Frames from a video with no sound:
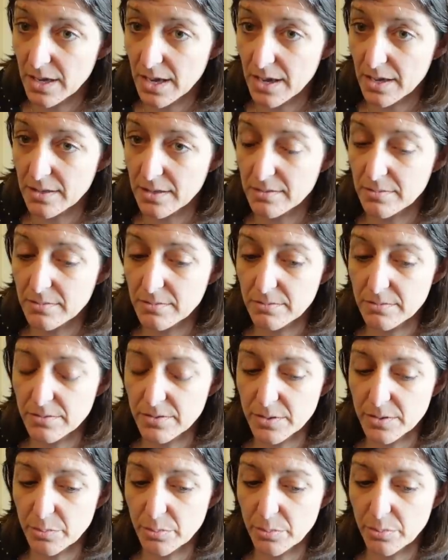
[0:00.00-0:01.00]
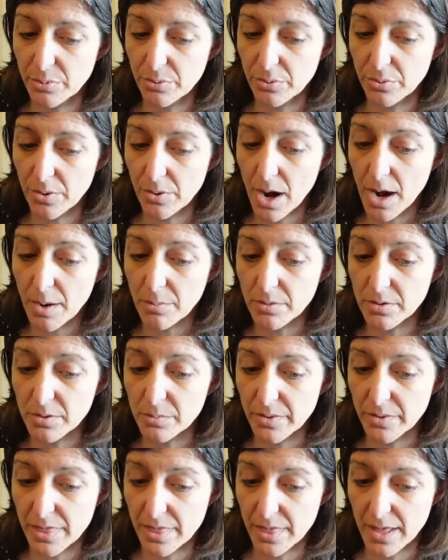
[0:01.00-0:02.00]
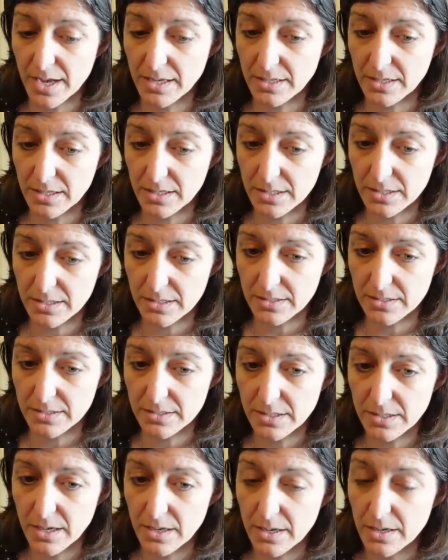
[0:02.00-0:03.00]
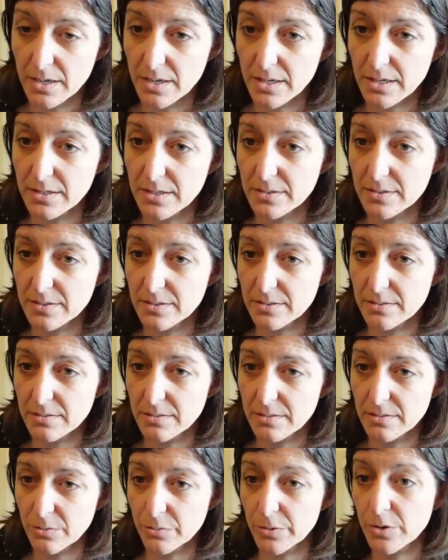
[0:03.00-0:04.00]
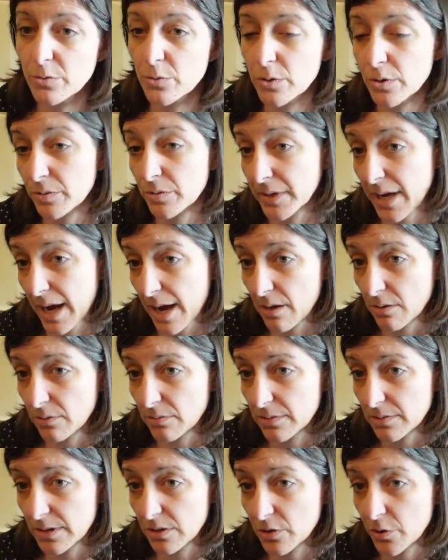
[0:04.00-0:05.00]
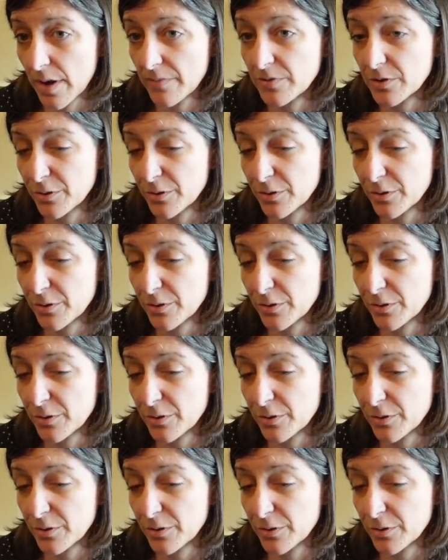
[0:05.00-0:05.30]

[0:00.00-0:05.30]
And the problem with that is the real world counts, and you have to